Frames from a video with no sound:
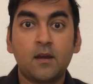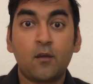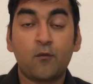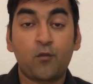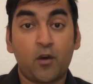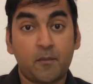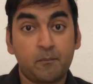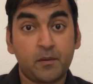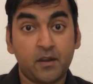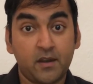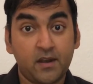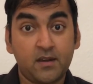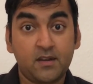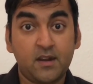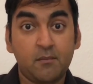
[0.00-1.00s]
for
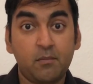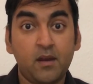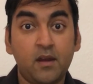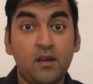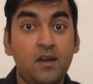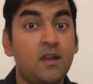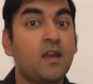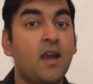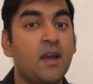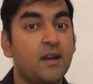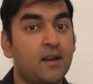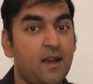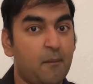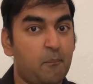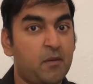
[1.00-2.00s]
predictability
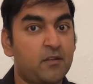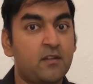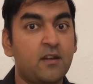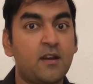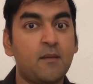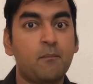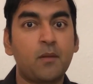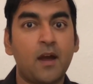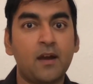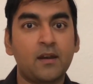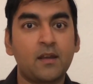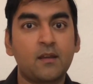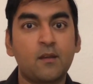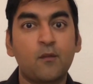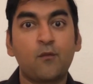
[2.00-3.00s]
and capacity
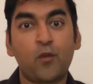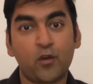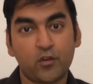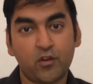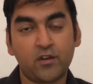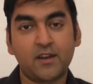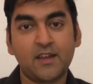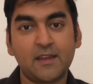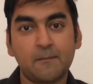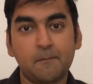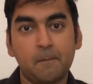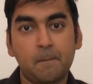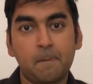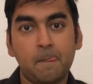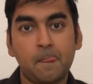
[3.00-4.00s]
planning for your team.
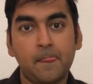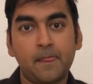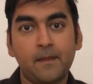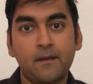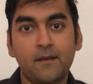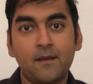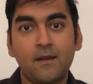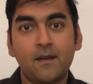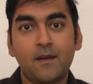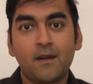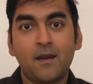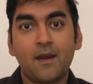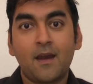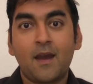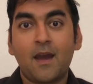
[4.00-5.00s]

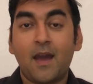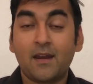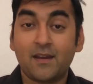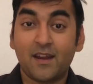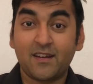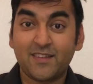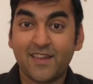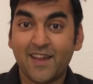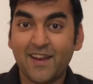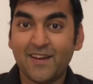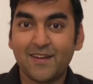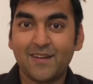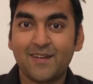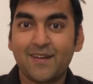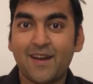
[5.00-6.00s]
And at the
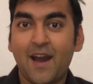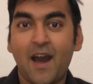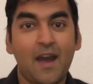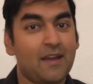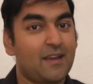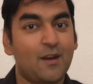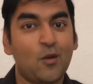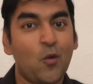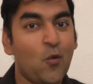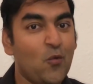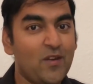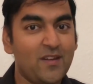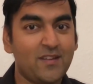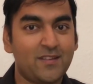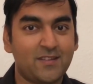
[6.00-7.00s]
end, I can
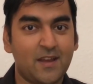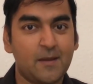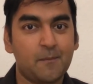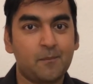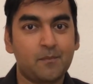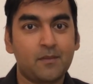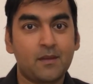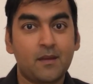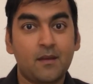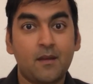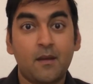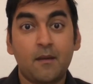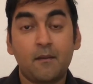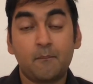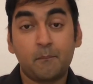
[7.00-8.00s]
only say
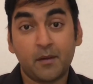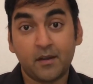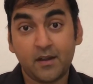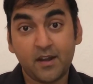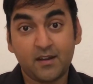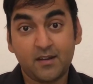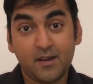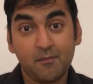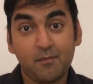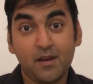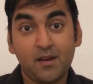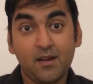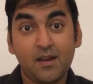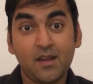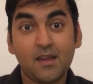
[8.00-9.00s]

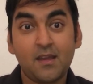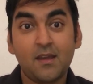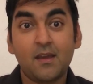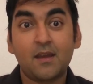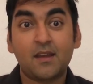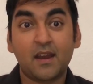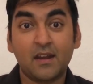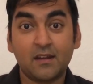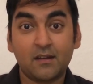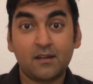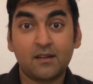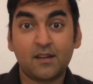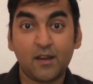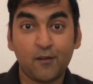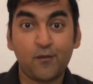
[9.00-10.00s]
predictability can
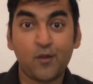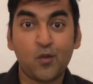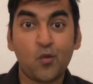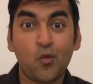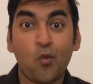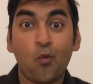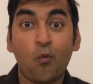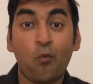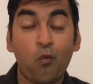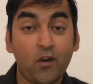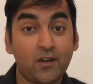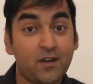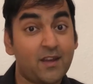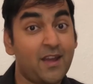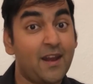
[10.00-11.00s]
give you
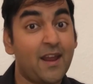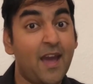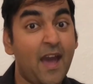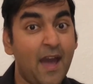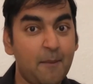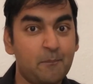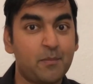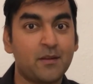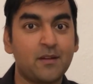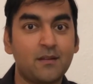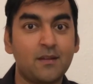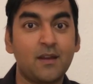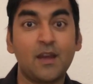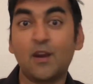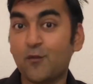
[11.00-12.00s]
what can happen
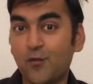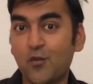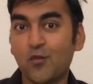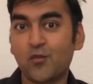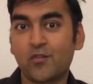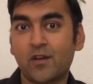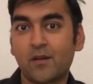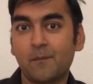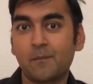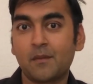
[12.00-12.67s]
in future.